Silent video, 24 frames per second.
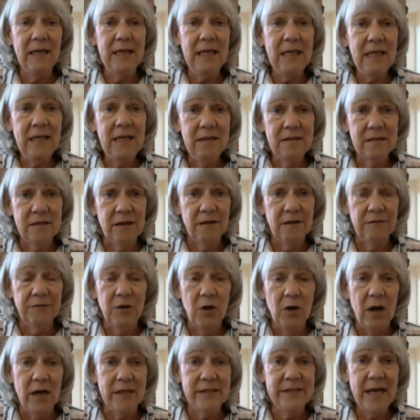ease of
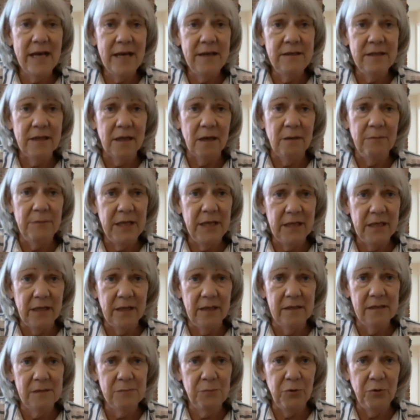attending a meeting
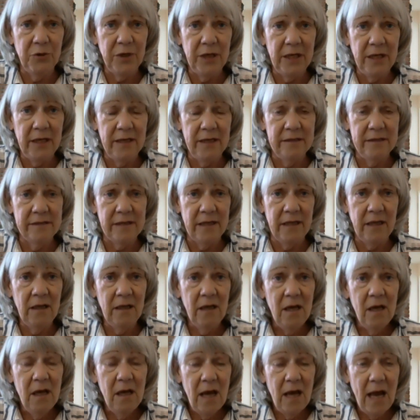is pretty easy.
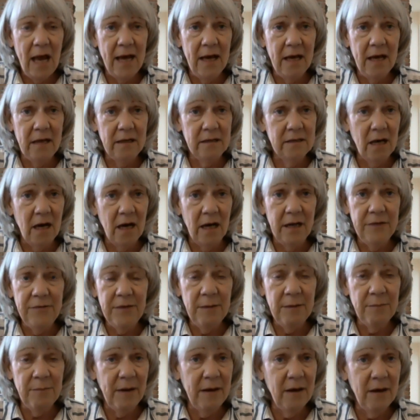And I think
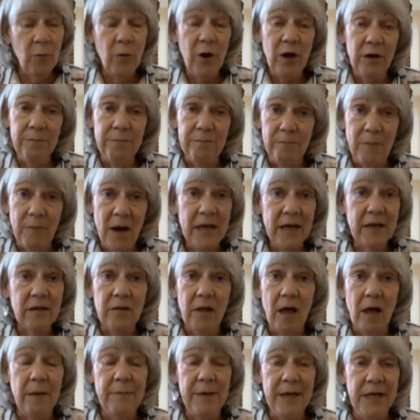my
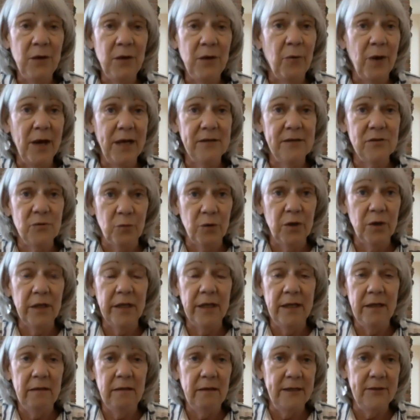club anyway is
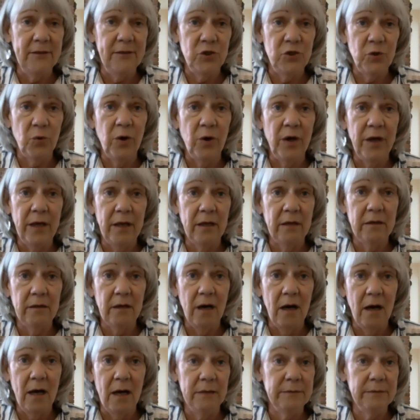really enjoying
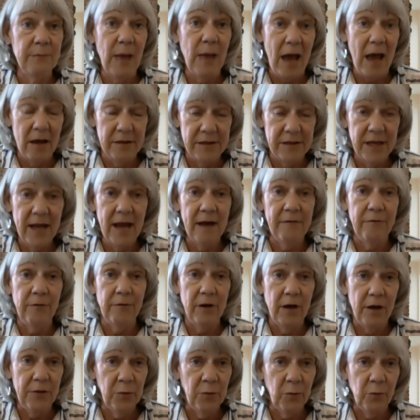the every
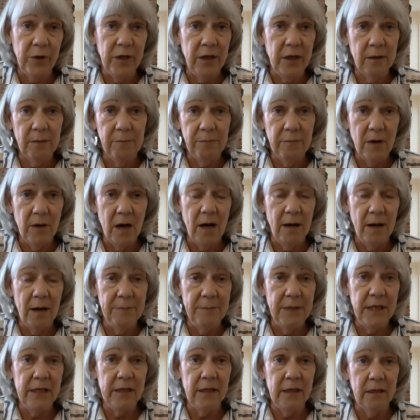other week
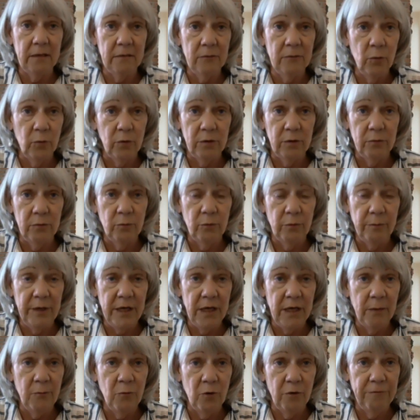meeting. We're
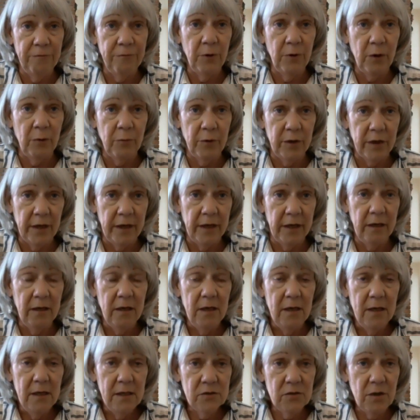meeting more frequently.
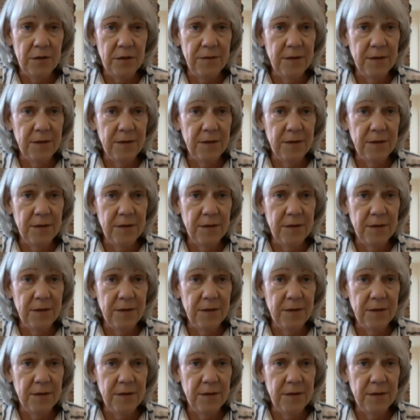So I